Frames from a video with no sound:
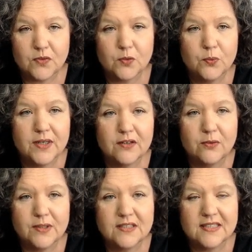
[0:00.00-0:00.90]
we are
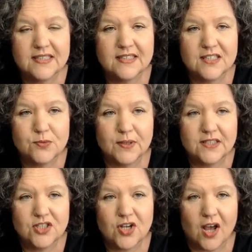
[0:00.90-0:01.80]
going to need to
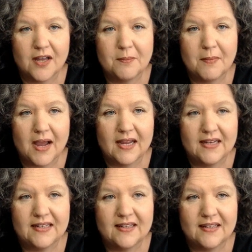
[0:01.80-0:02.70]
switch. On
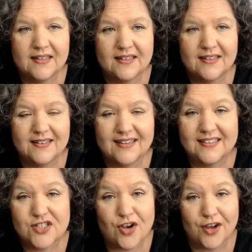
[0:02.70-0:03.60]
mine,
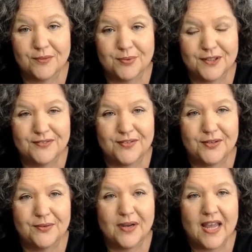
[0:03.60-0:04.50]
it's called
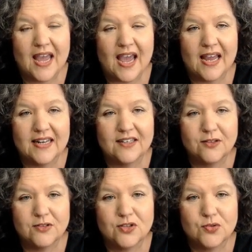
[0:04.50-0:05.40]
Preview, and I go
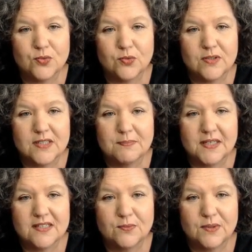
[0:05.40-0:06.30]
to Tools
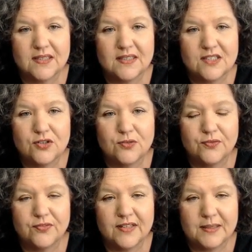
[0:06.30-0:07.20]
because we need to
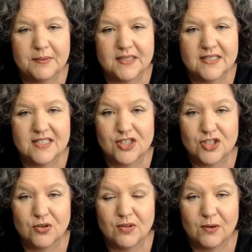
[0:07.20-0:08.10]
flip it
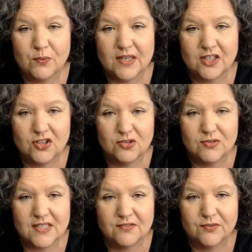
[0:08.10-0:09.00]
so that we can
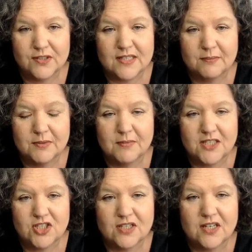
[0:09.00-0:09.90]
use it for
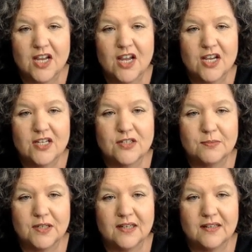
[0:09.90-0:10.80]
sublimation. So I'm
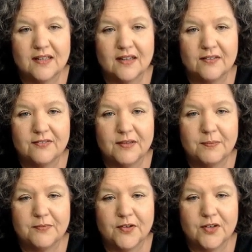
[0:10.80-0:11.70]
going to click Flip
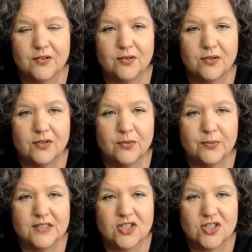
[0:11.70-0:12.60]
Vertical,
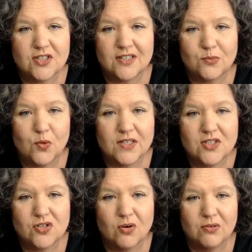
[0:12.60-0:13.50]
which was
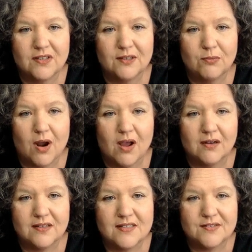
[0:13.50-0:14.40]
totally wrong.
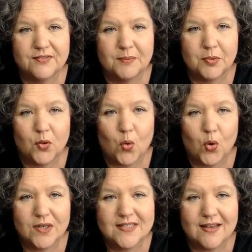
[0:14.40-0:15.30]
It's Flip
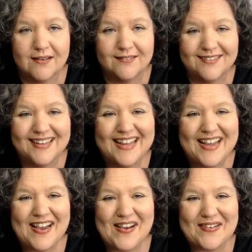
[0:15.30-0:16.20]
Horizontal.
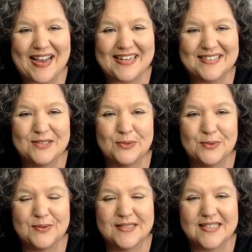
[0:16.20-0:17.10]
Okay,
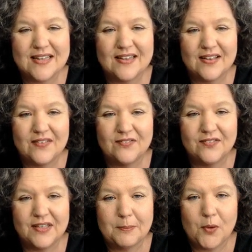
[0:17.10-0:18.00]
Tools,
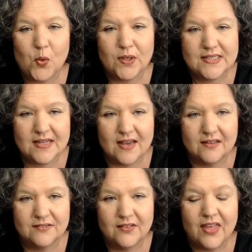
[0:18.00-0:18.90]
Flip
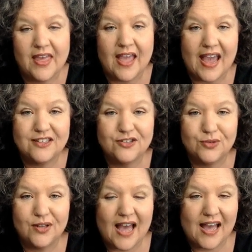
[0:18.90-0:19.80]
Horizontal. And
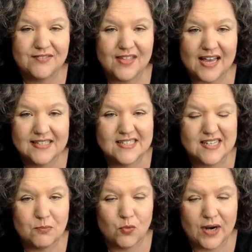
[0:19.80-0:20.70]
you'll have that
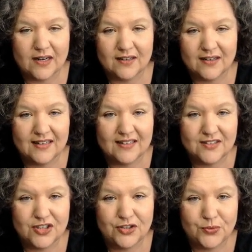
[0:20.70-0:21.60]
somewhere
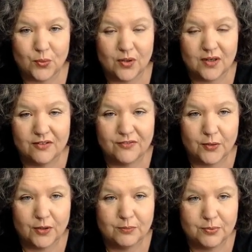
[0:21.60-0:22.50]
in your
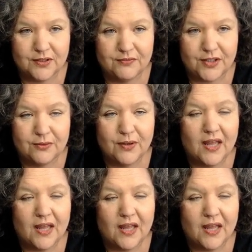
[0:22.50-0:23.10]
photo preview.